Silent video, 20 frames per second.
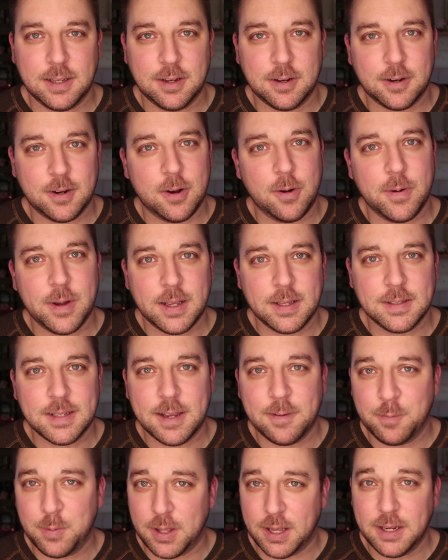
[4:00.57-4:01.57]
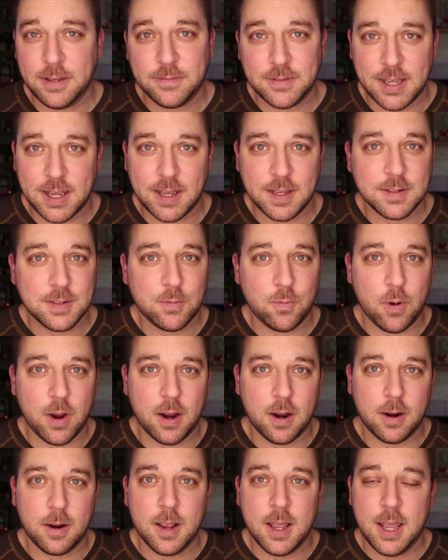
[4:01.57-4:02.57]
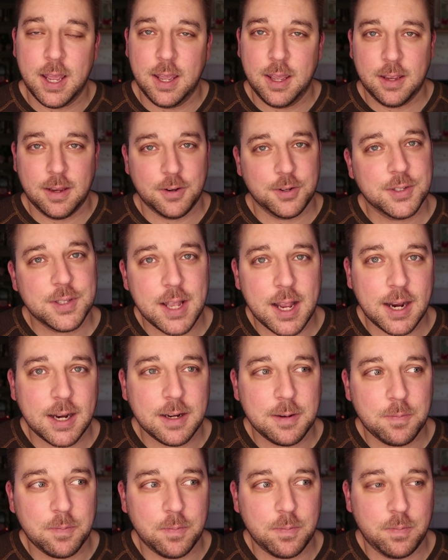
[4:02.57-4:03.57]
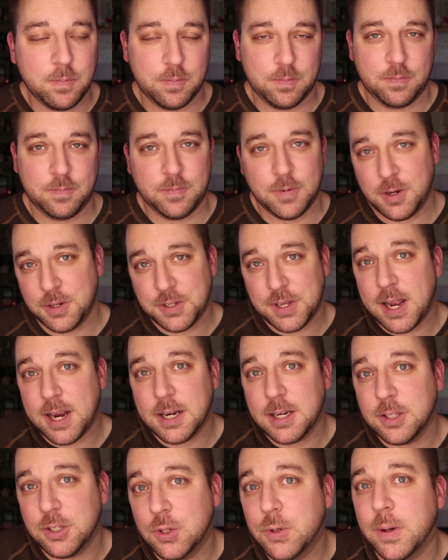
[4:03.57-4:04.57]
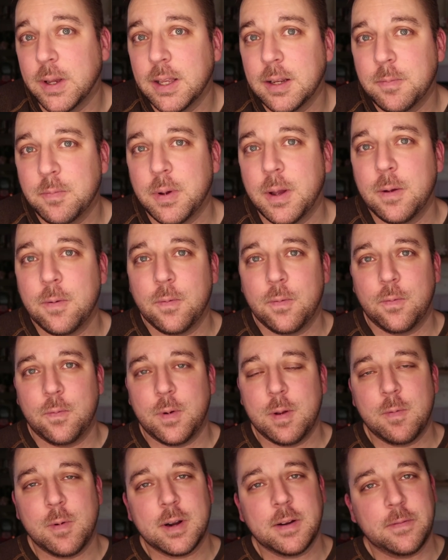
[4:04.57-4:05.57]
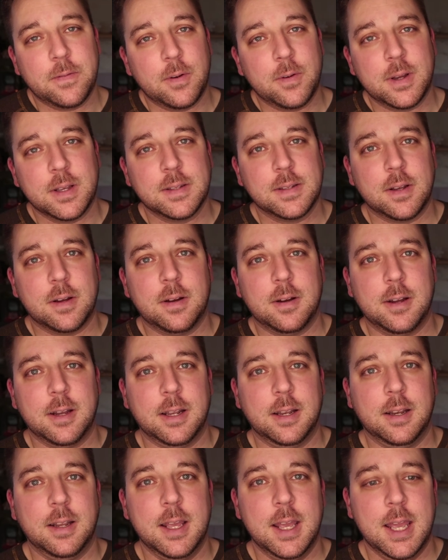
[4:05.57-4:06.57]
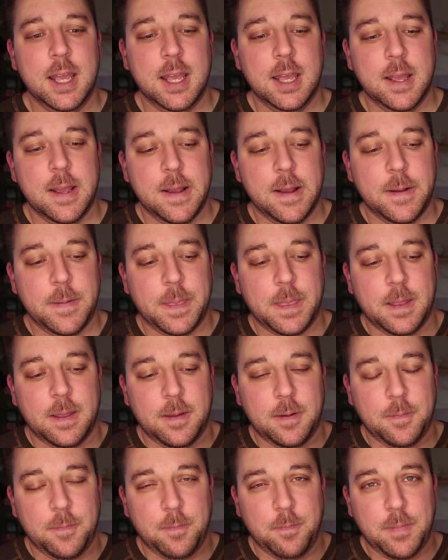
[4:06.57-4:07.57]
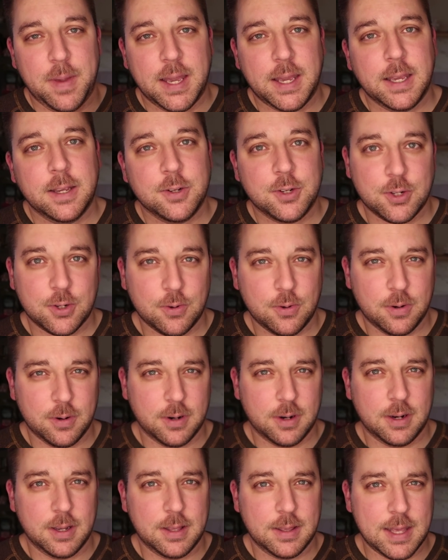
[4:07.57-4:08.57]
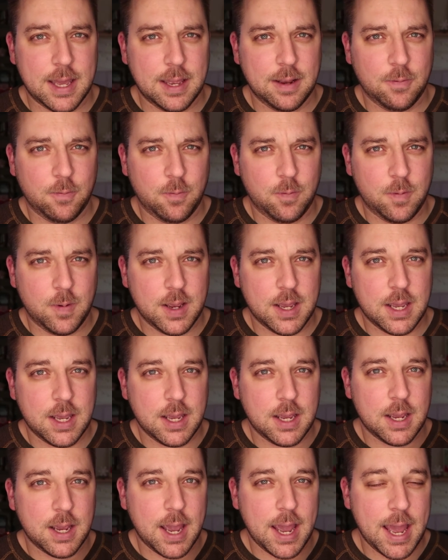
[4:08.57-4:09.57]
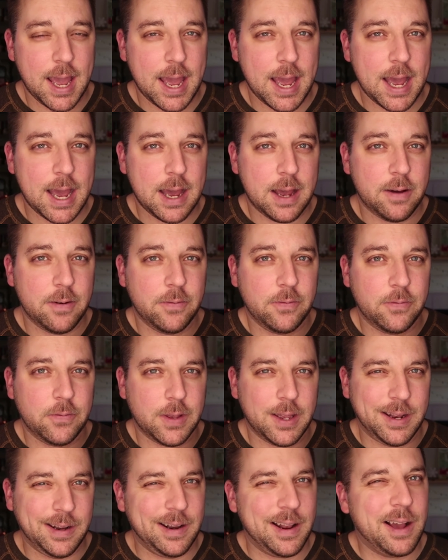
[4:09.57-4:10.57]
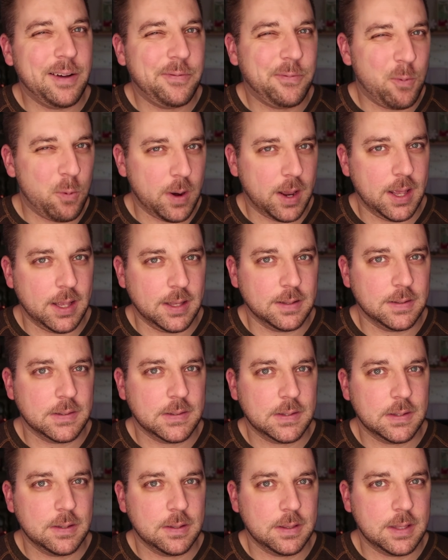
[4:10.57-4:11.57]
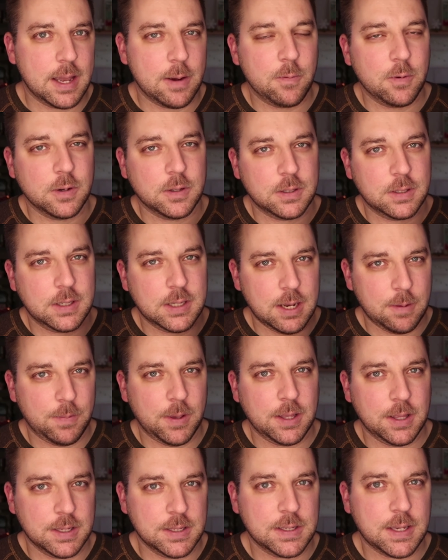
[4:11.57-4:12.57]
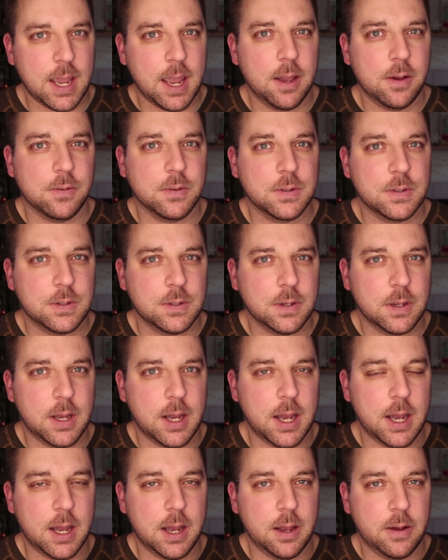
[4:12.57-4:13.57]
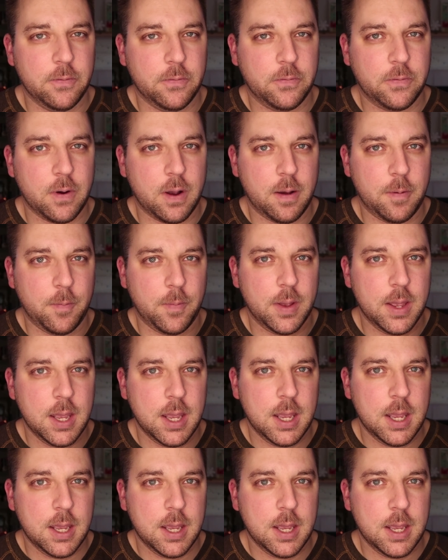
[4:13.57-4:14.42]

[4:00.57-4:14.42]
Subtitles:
you're going to have plenty of days where you're just not gonna do it. But we want to focus on making sure that we have enough wins that we're tipping the scales from